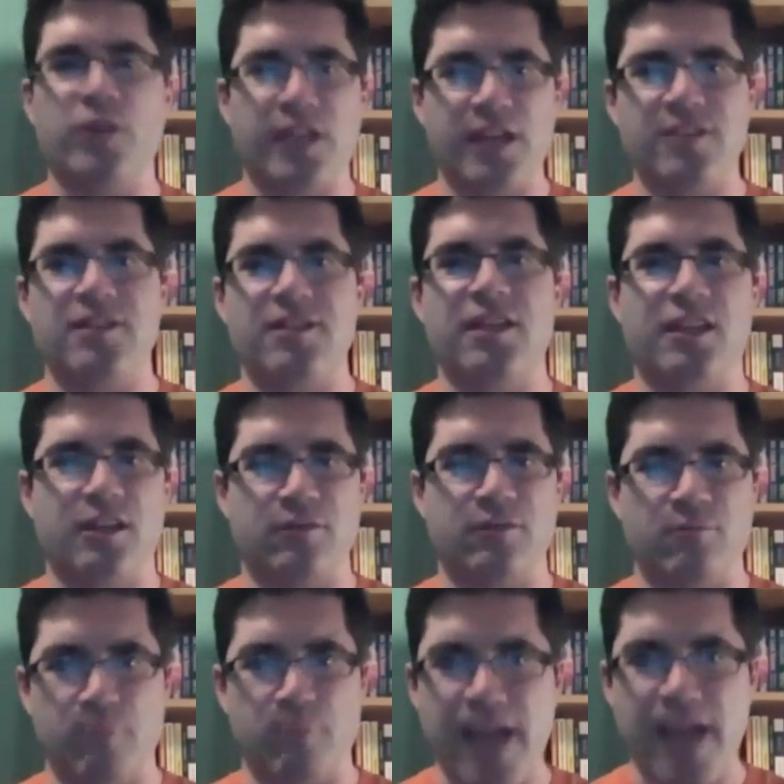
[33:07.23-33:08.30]
yes, they can
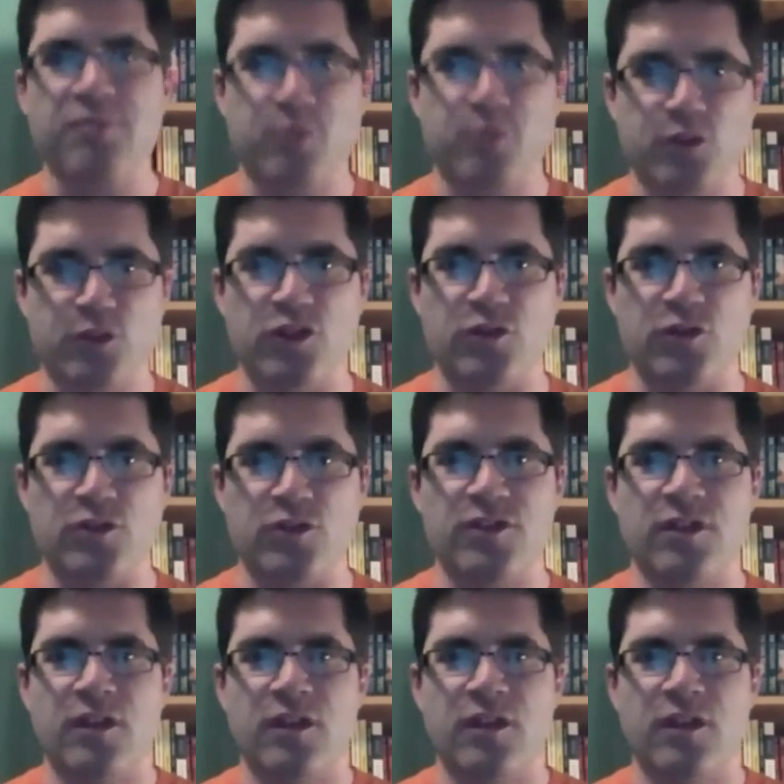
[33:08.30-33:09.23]
mass produce